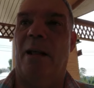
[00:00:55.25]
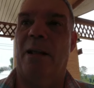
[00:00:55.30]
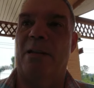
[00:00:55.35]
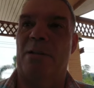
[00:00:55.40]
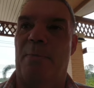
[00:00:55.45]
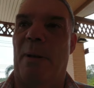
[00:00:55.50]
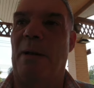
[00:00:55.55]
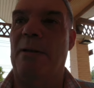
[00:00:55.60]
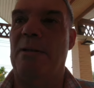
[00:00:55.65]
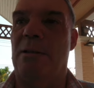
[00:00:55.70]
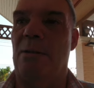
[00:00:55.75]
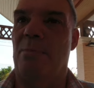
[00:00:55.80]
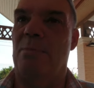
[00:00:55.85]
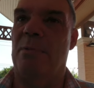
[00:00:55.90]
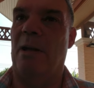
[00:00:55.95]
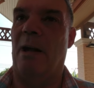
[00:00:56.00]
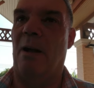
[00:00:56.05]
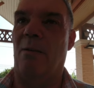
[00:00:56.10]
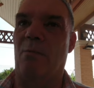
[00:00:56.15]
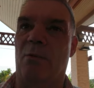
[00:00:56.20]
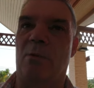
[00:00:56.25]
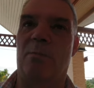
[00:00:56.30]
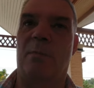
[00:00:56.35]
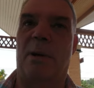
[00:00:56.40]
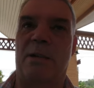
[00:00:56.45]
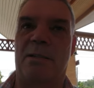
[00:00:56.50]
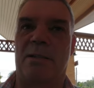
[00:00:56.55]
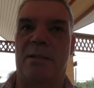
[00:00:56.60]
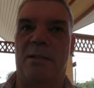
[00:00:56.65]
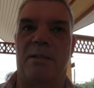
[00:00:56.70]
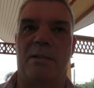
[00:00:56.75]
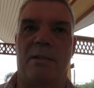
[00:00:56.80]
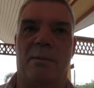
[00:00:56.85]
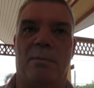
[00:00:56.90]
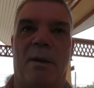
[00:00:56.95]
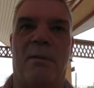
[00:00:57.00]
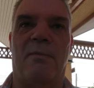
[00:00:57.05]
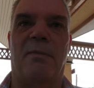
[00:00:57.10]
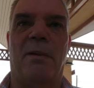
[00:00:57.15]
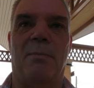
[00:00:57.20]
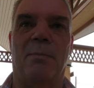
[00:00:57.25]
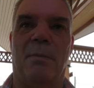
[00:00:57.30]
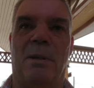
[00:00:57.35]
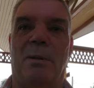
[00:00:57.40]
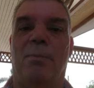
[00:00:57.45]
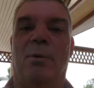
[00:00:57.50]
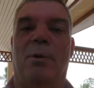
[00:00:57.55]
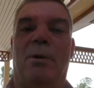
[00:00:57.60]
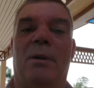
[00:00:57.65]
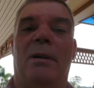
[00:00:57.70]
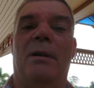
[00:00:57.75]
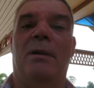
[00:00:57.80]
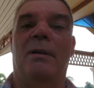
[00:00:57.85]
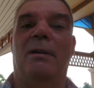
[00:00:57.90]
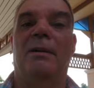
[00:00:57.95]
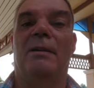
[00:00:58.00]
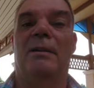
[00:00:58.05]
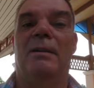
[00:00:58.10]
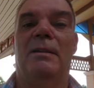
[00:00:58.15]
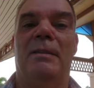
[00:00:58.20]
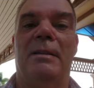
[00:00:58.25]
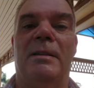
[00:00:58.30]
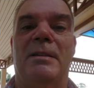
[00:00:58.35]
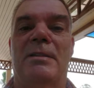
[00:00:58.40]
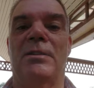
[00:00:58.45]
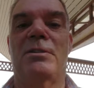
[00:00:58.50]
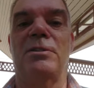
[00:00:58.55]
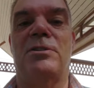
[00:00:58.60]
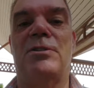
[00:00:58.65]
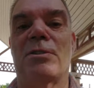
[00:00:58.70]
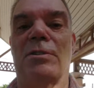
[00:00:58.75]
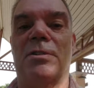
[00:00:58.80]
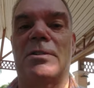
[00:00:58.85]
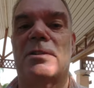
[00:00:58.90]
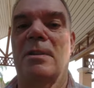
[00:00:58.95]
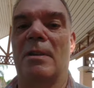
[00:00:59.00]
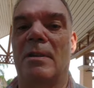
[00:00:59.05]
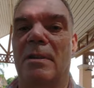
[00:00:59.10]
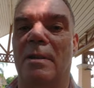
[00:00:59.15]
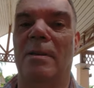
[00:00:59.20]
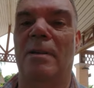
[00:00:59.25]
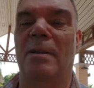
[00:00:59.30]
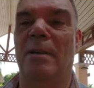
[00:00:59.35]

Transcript: I'll spend some time with my sister and my family. But this is just